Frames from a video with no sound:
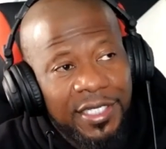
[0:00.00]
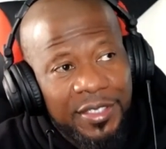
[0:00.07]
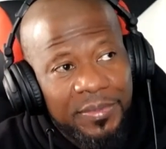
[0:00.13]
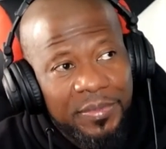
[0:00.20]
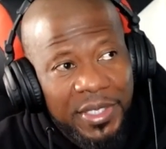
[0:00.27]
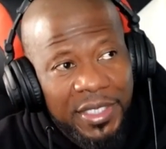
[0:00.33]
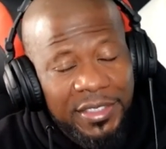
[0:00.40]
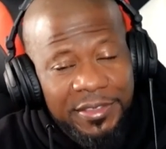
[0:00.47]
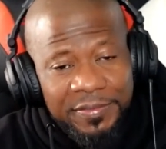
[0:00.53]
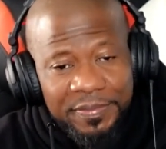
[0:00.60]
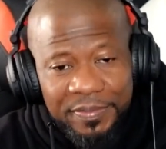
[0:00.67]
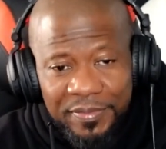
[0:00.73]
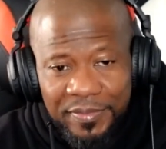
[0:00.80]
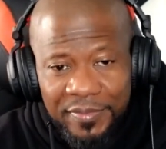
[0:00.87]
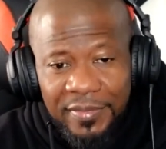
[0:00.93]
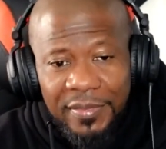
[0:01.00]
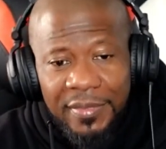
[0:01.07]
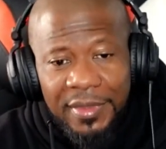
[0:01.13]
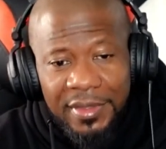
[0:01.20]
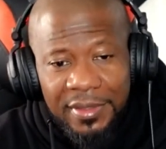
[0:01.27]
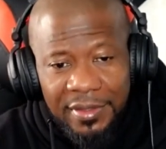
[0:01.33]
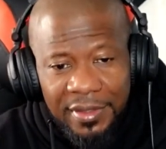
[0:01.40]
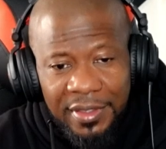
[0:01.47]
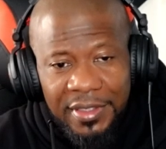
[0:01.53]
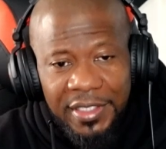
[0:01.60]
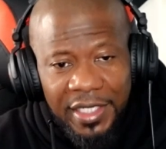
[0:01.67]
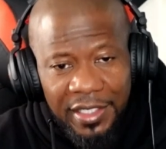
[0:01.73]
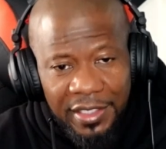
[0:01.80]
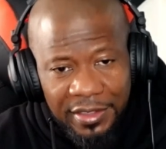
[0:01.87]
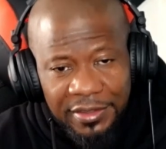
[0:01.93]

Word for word: But yeah.